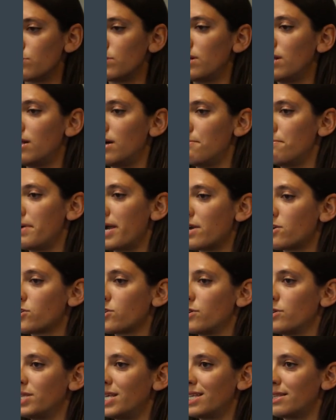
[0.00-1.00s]
will make
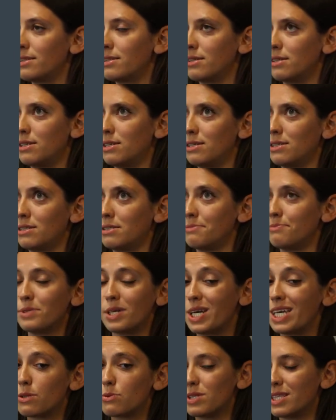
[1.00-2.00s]
sure that
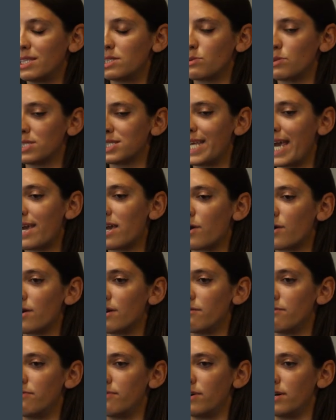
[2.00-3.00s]
this will take care
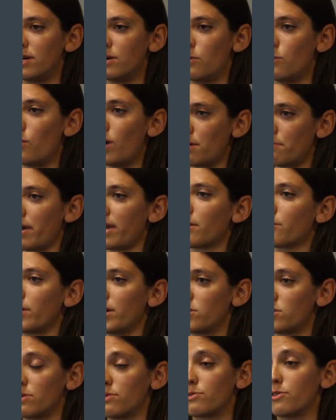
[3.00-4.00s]
of one
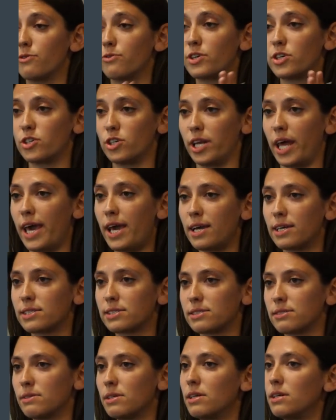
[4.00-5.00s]
migration from version
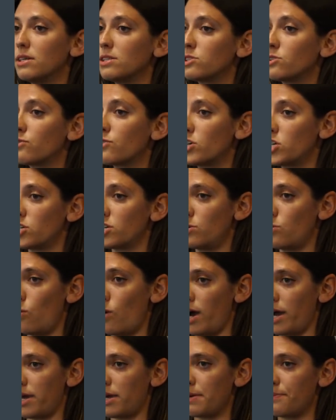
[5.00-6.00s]
X to version
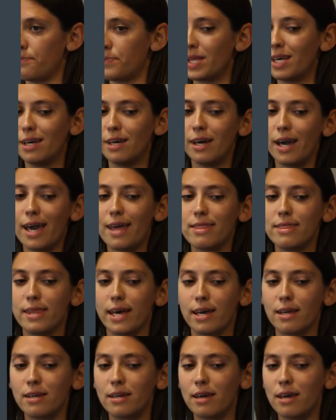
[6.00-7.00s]
Y. And
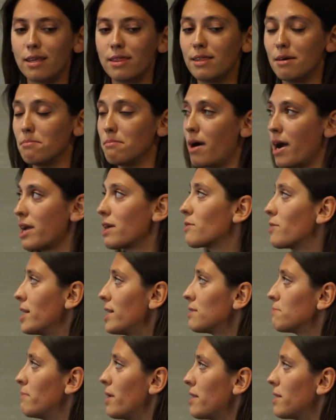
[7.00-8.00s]
then in the
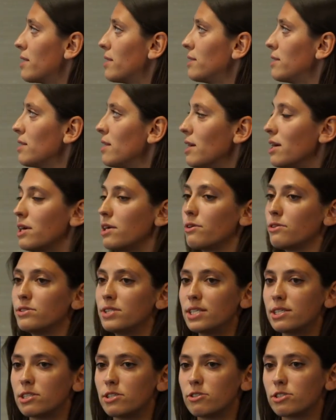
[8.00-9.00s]
migrate method, you'll
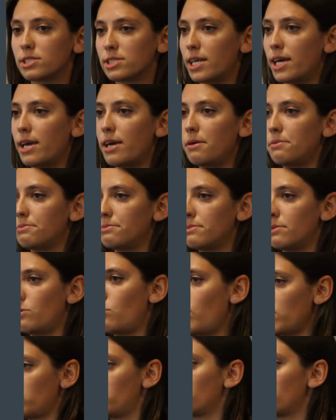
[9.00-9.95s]
need to say what